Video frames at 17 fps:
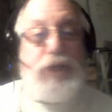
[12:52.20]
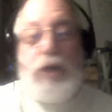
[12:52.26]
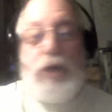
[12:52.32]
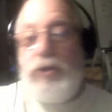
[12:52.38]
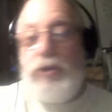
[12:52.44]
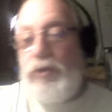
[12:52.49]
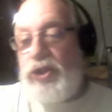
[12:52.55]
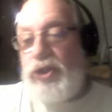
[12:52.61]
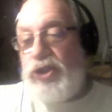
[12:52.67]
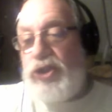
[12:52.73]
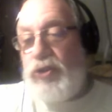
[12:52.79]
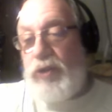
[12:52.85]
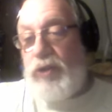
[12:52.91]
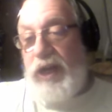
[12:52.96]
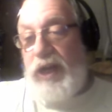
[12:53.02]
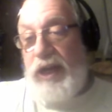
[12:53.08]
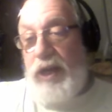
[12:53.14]
We all know the
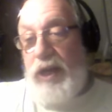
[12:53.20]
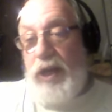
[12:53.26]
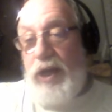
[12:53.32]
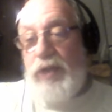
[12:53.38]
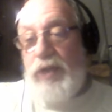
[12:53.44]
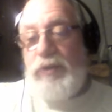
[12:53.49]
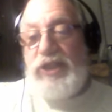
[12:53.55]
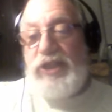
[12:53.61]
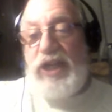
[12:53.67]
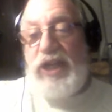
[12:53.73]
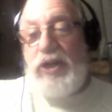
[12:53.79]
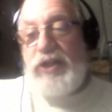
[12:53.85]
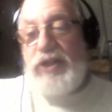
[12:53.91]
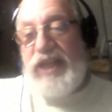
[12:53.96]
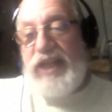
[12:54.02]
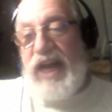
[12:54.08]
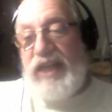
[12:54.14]
story. The reason I
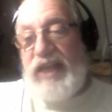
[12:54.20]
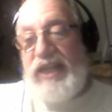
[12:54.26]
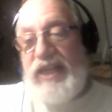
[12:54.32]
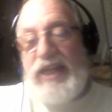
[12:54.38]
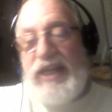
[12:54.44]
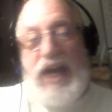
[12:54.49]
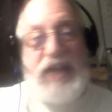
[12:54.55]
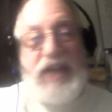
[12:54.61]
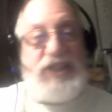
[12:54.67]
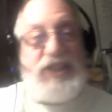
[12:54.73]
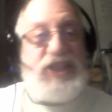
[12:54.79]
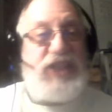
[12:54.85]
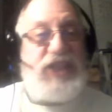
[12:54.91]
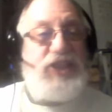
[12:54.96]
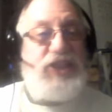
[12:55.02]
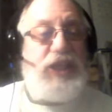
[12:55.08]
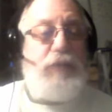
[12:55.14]
call it the Akedah is
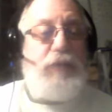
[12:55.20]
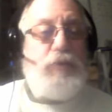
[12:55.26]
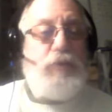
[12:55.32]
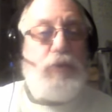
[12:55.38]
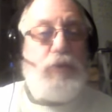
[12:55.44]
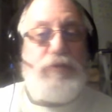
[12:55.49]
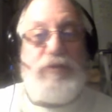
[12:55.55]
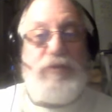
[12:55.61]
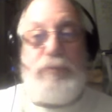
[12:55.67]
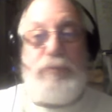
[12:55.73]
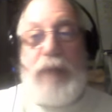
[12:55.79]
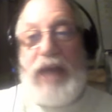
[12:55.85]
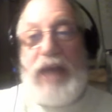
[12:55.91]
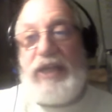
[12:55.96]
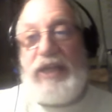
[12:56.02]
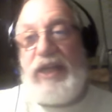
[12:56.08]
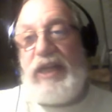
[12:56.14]
that's the Hebrew word for
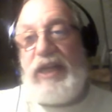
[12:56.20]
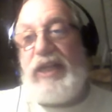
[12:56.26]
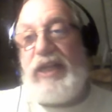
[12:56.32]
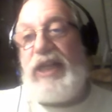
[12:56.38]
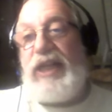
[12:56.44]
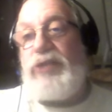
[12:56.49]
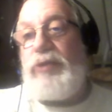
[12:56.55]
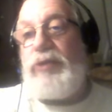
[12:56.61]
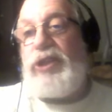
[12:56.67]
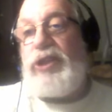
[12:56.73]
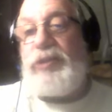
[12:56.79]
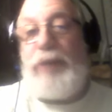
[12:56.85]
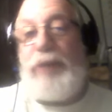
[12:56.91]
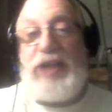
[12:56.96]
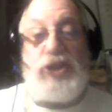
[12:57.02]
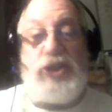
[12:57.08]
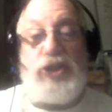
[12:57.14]
binding, and that's what
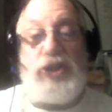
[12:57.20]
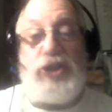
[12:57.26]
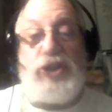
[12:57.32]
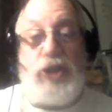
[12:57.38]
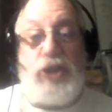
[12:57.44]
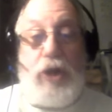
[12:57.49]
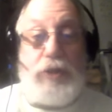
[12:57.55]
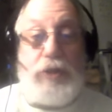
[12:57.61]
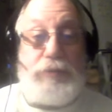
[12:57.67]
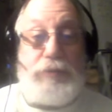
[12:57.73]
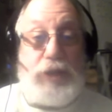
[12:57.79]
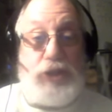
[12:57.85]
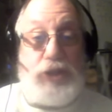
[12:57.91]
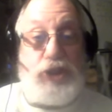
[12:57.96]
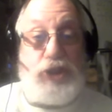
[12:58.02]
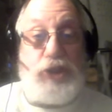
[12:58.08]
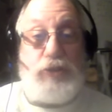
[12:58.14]
this passage is called
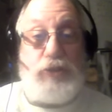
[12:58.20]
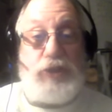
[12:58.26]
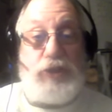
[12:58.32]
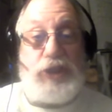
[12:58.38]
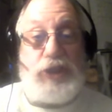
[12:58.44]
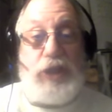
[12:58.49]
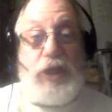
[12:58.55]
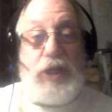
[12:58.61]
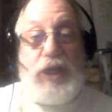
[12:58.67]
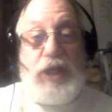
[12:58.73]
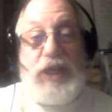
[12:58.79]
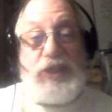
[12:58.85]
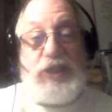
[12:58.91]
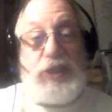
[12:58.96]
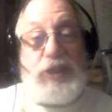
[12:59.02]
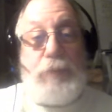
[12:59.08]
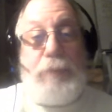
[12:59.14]
among Jews.
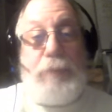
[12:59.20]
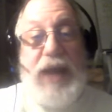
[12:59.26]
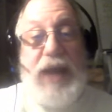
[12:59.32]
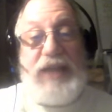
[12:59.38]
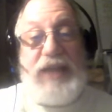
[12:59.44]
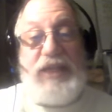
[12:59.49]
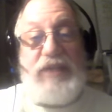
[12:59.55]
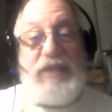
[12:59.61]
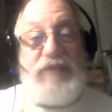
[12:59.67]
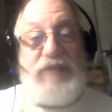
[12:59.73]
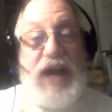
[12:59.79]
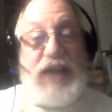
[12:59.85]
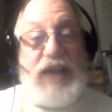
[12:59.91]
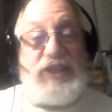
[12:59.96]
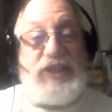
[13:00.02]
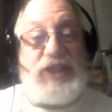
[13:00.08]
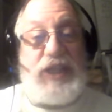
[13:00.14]
It's the binding of
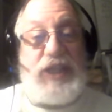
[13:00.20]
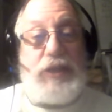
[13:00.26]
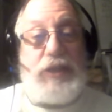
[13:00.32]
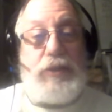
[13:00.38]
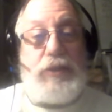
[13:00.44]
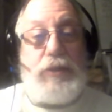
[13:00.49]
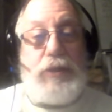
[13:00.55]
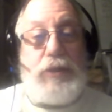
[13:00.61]
Isaac.